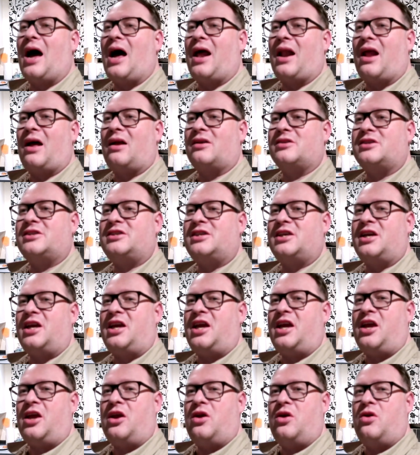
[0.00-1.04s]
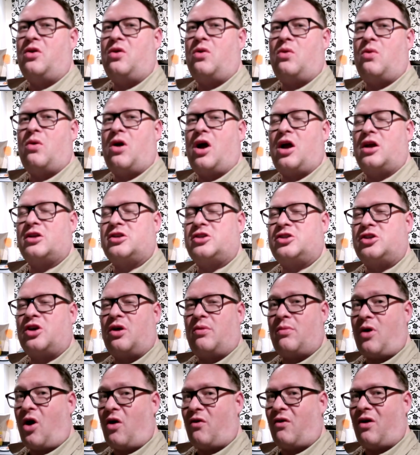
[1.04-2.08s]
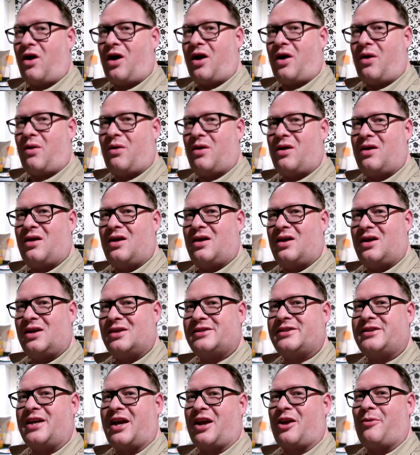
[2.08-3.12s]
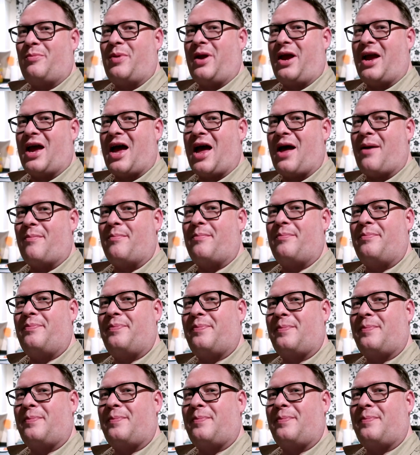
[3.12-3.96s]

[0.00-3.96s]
And I'll see you tomorrow at 6 p.m.